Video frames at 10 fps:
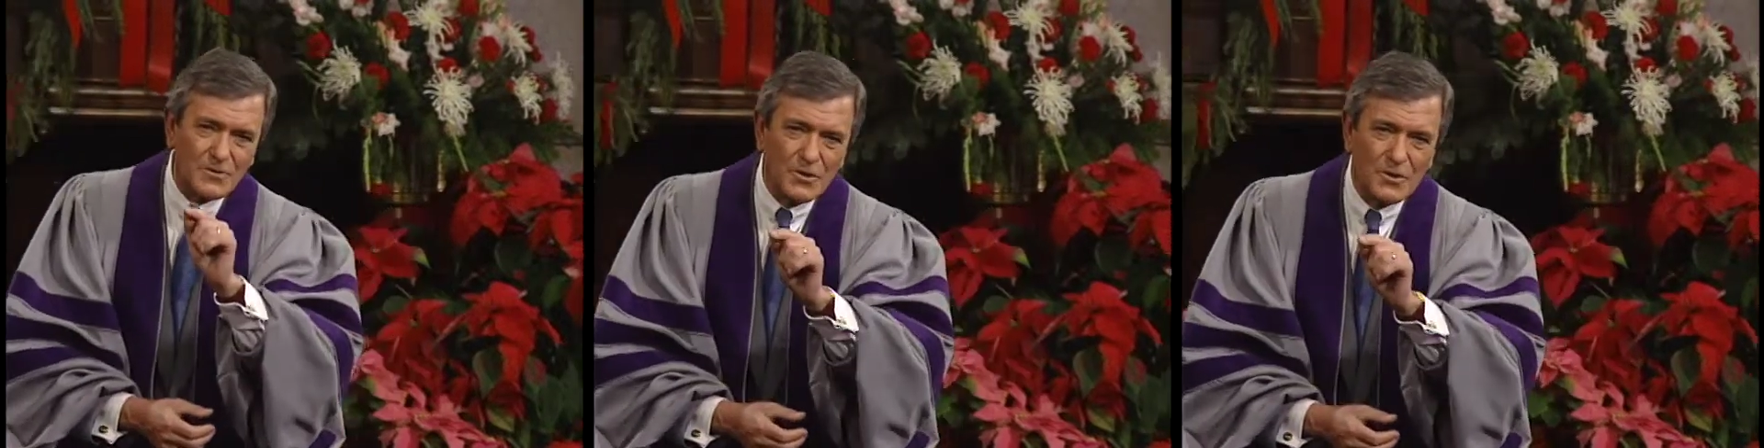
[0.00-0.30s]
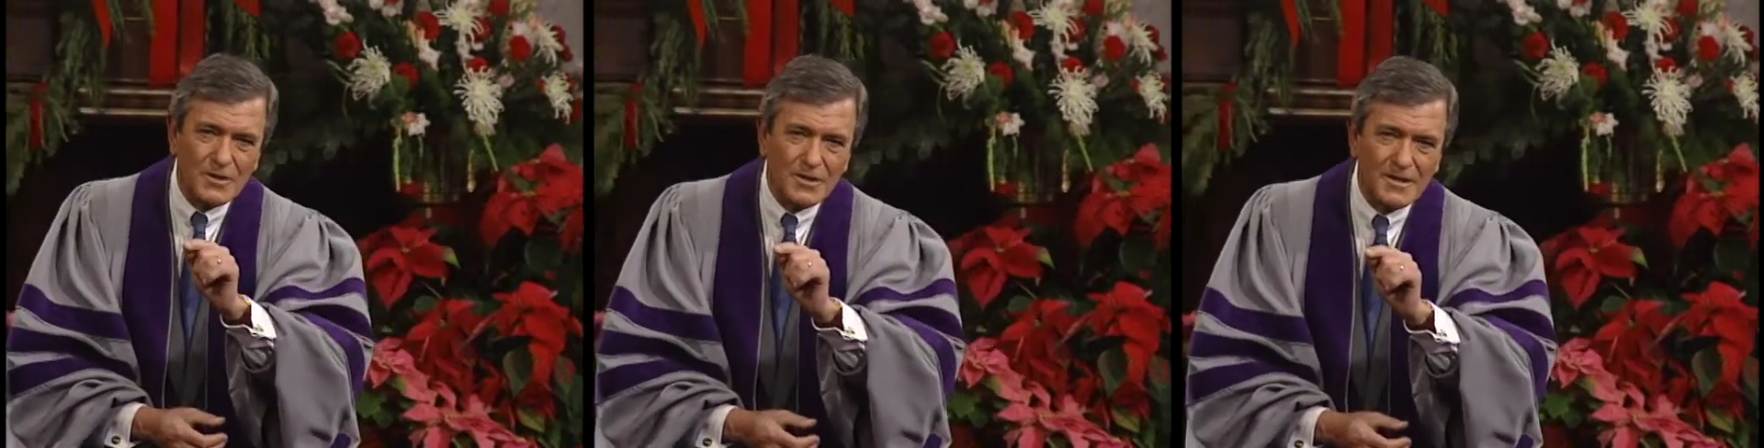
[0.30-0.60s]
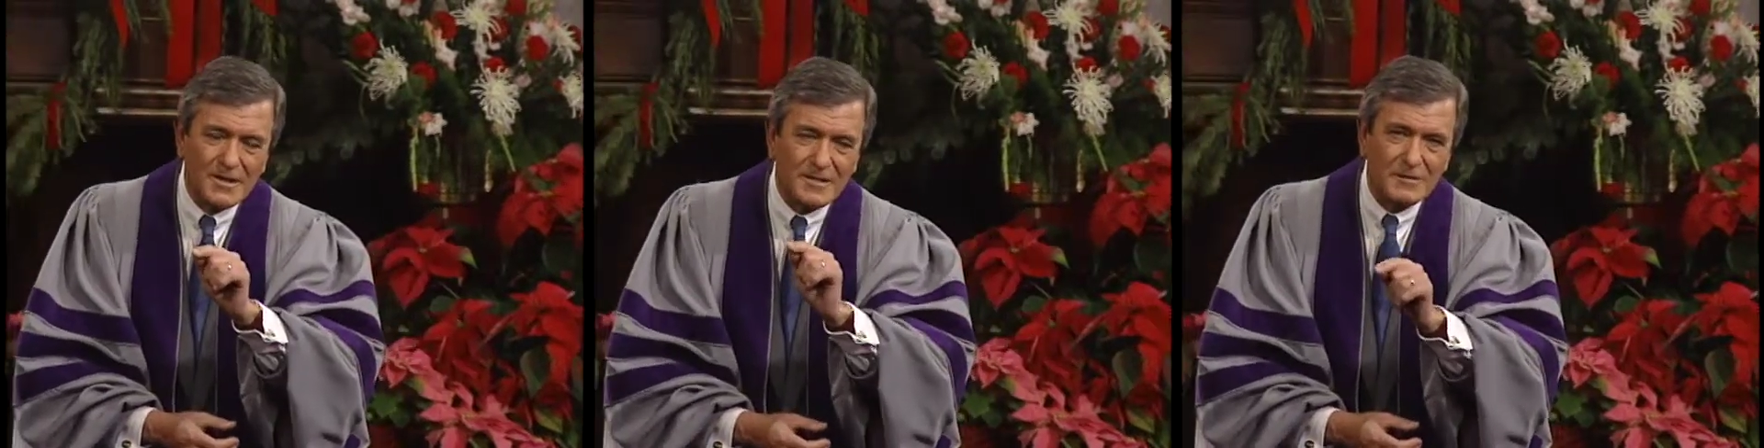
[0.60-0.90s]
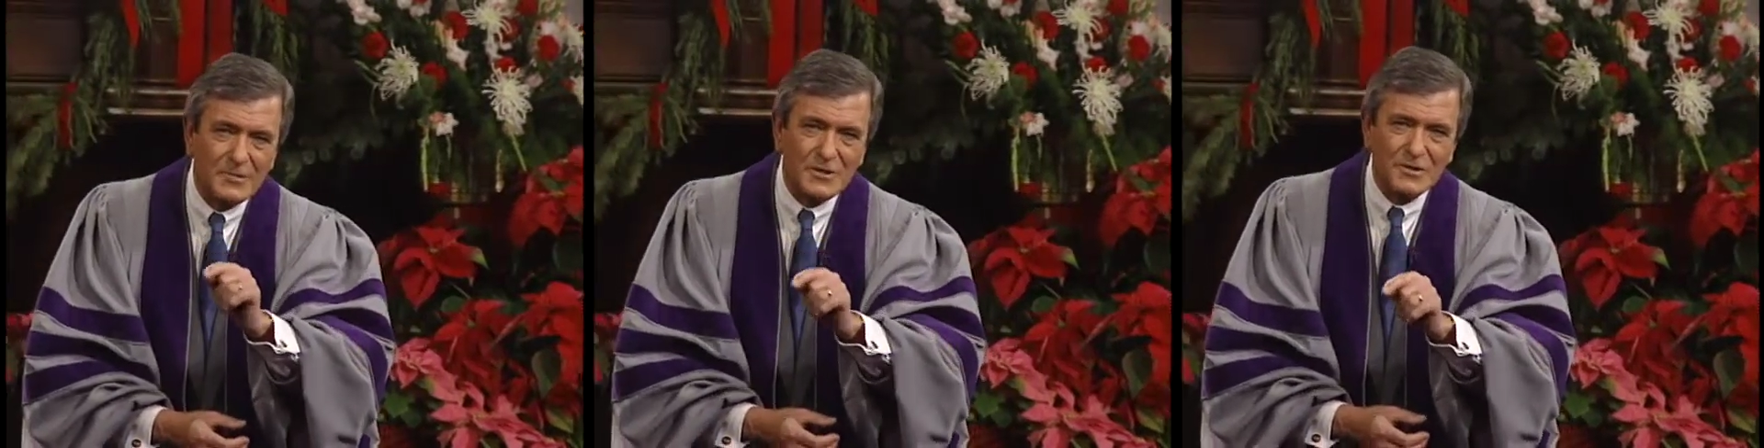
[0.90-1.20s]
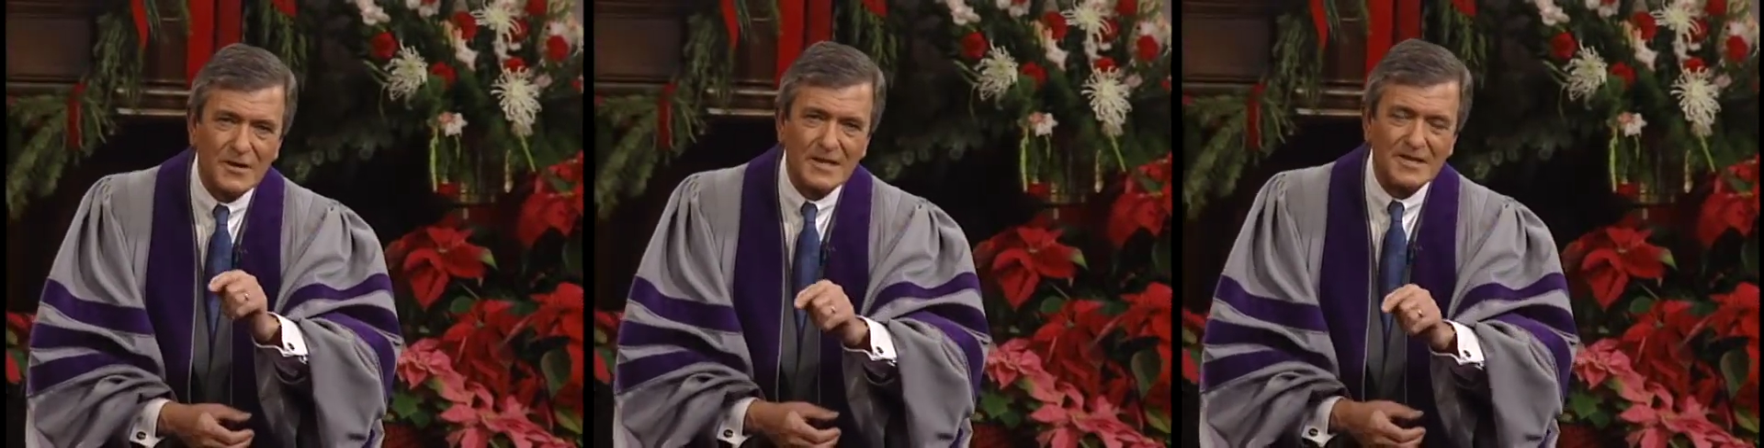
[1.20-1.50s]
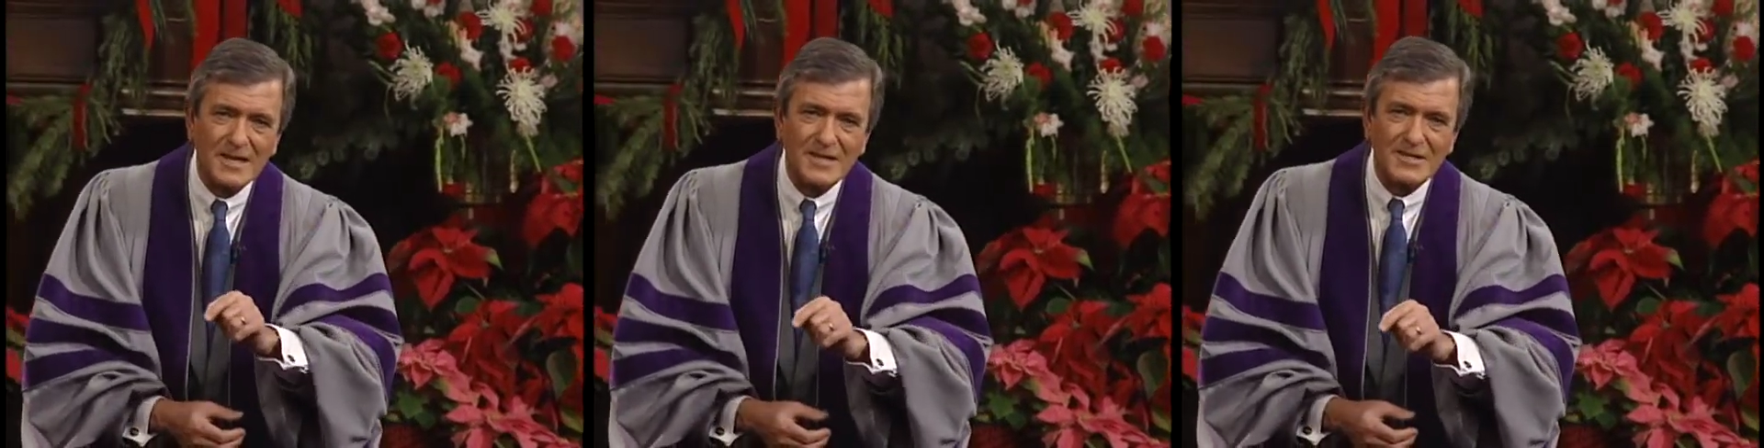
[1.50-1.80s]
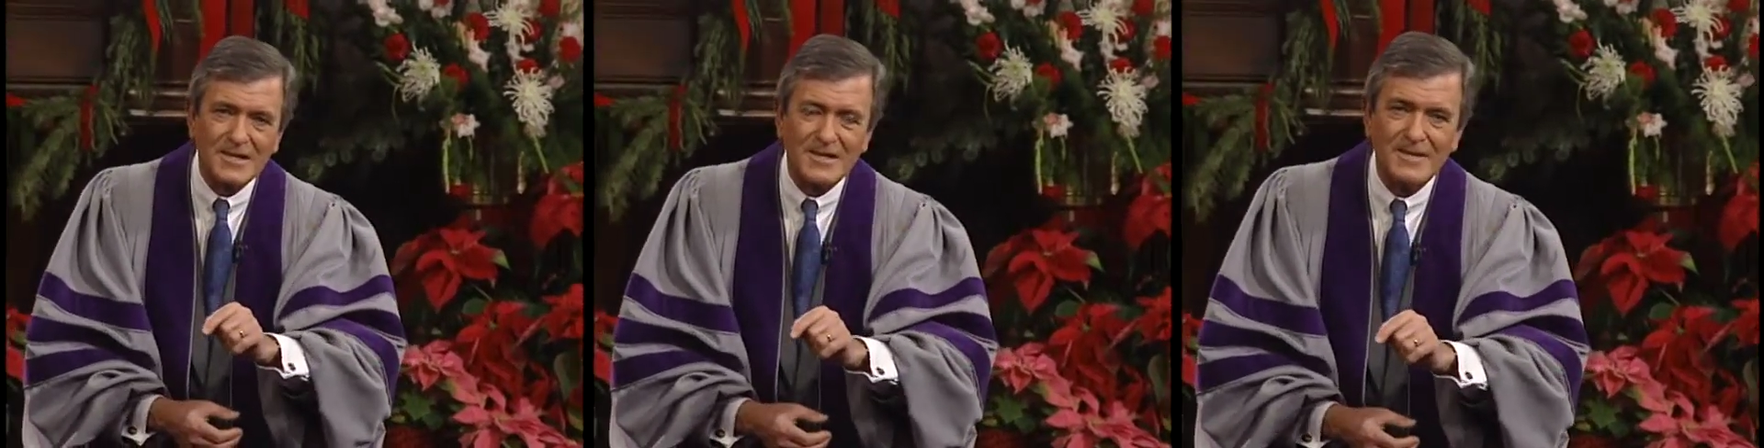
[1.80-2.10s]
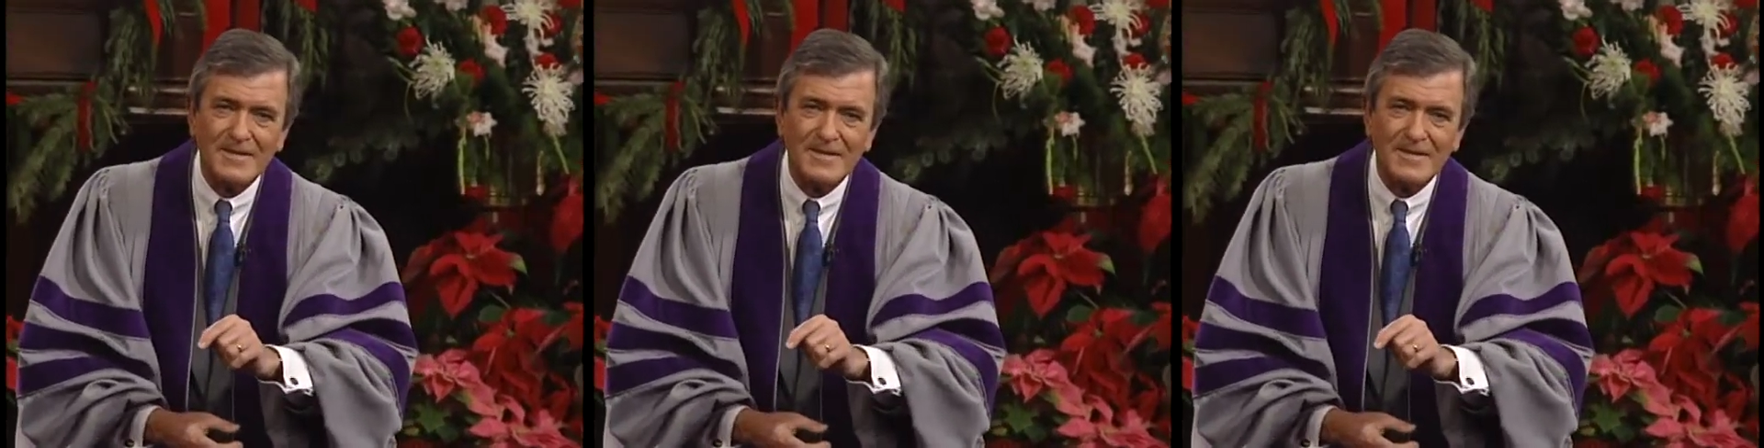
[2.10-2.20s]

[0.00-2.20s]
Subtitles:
word is a mistranslation.